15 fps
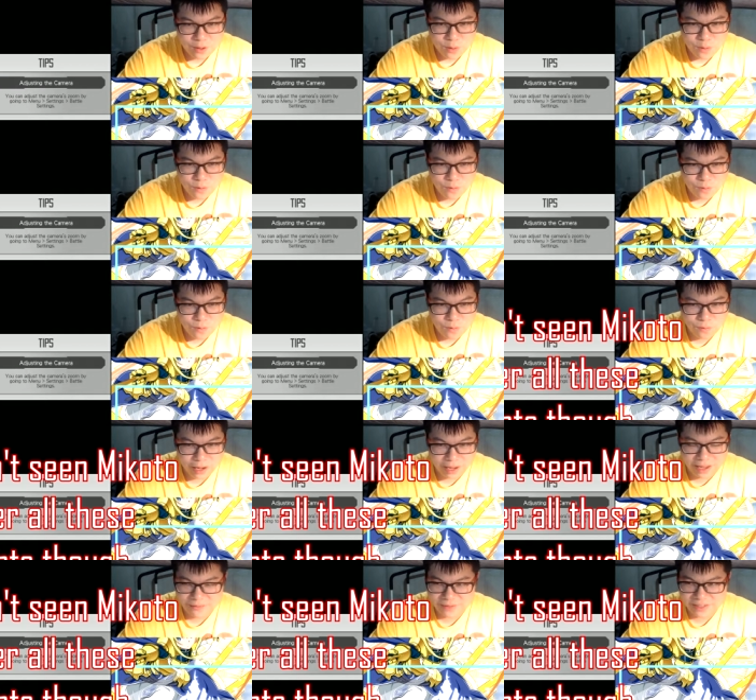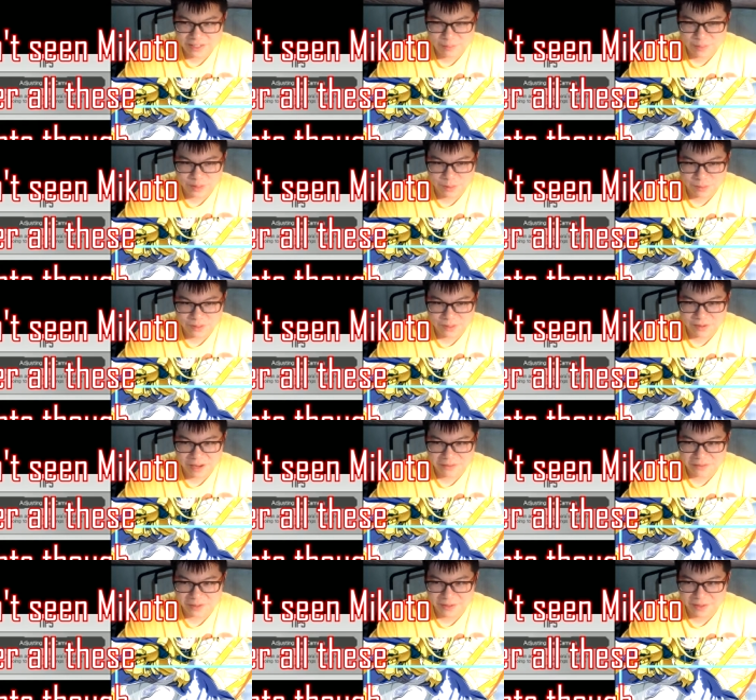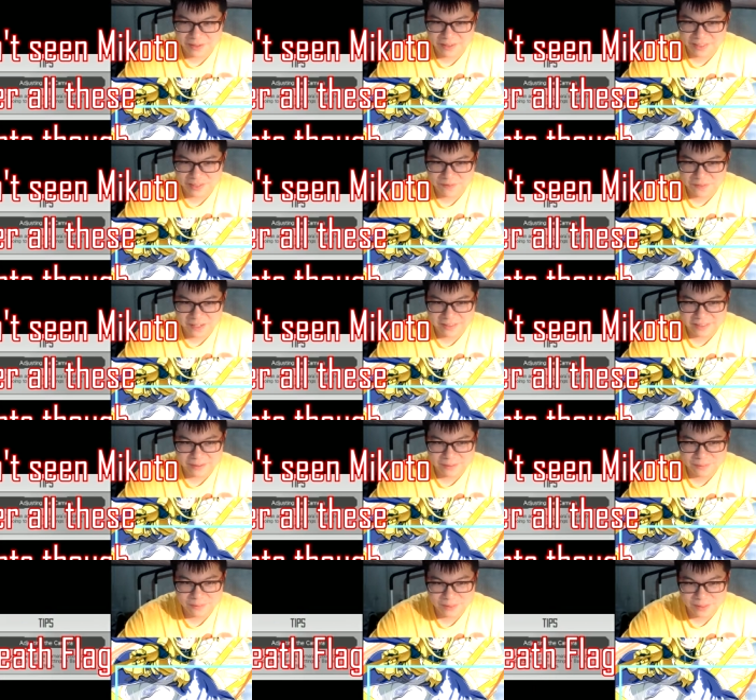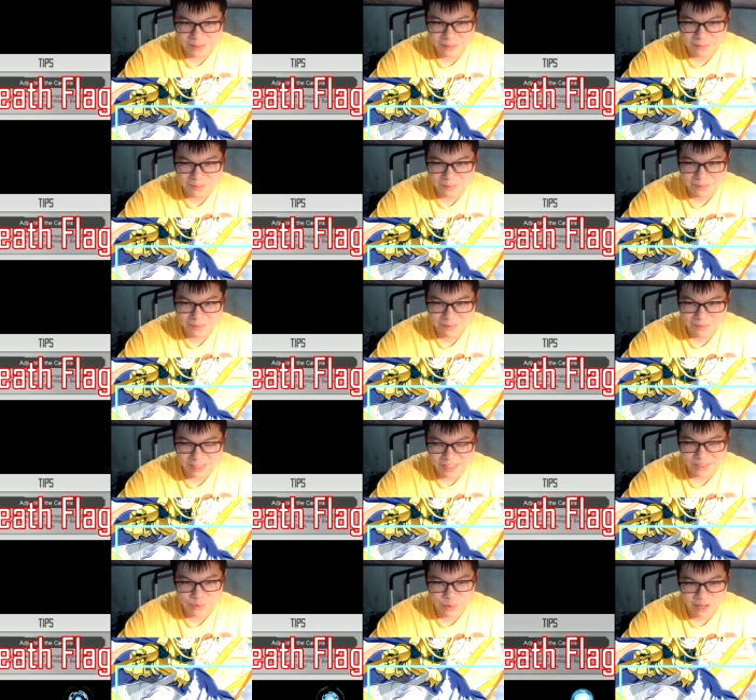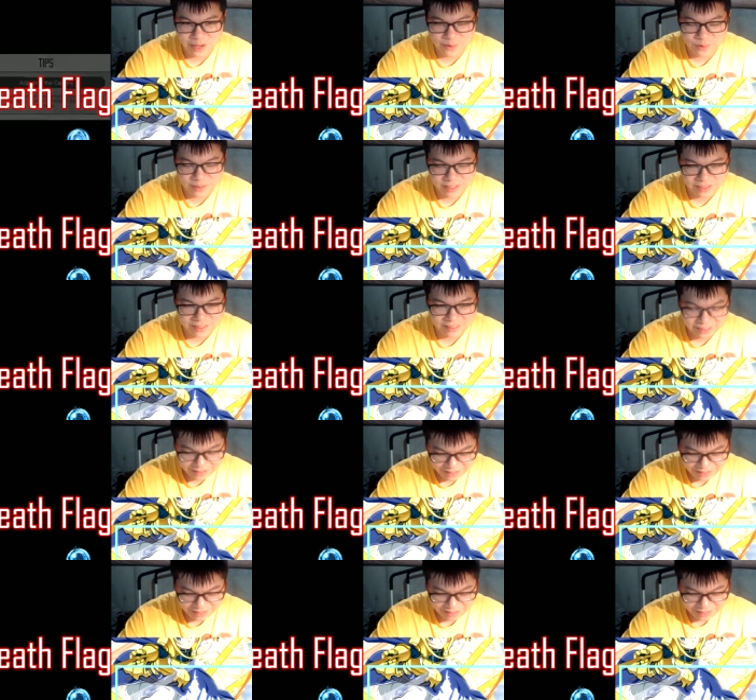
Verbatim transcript: Whew. I haven't seen Mikoto after all this fight though, so that's quite interesting.